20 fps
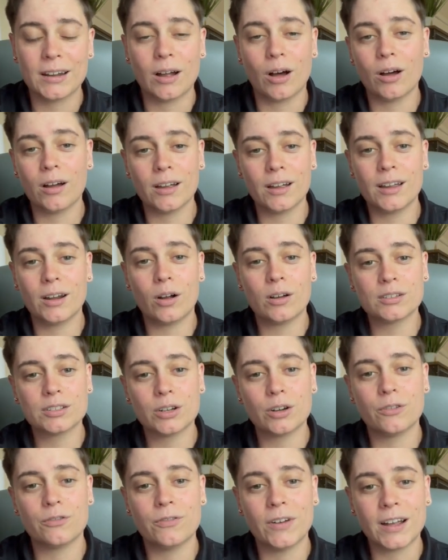and it
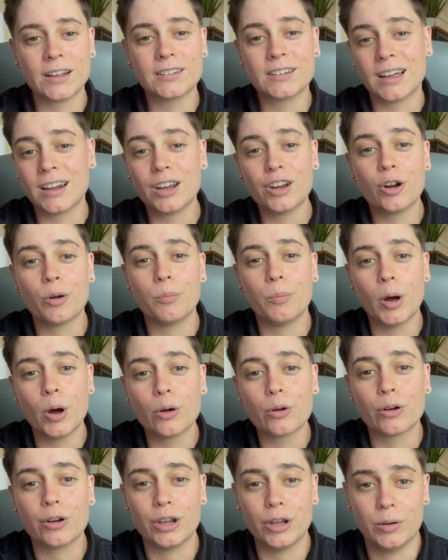also affects kind of your
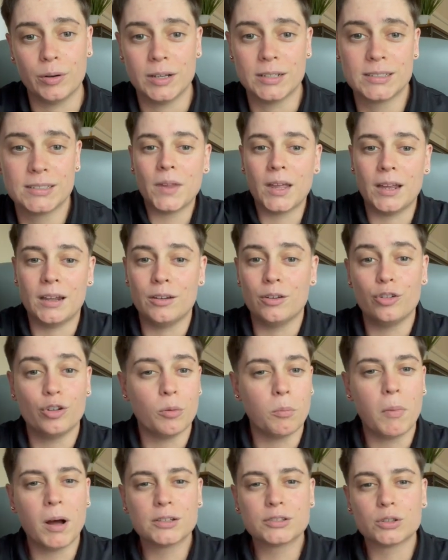motor units in your
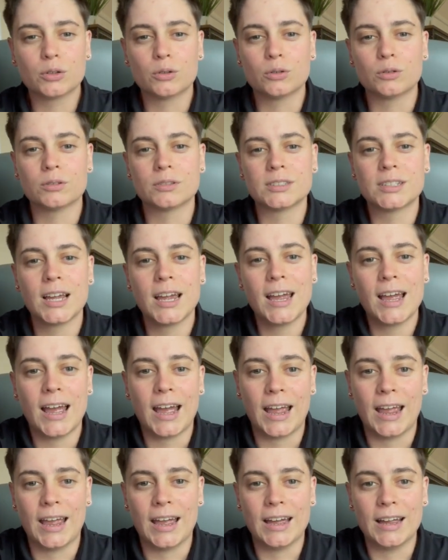muscles
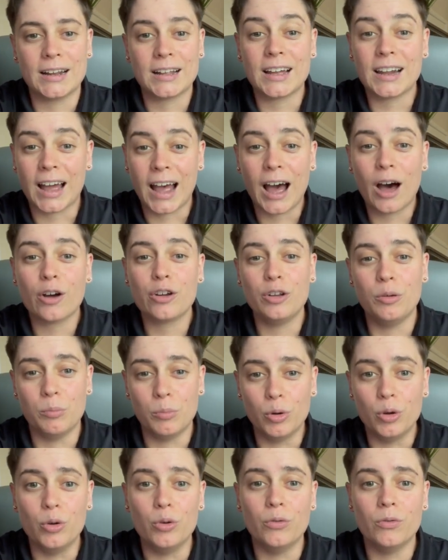and kind of how you
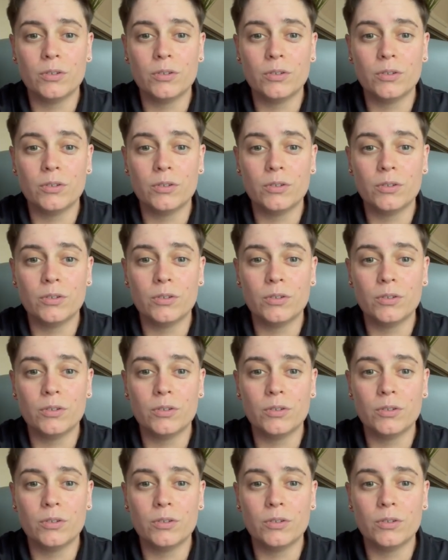move.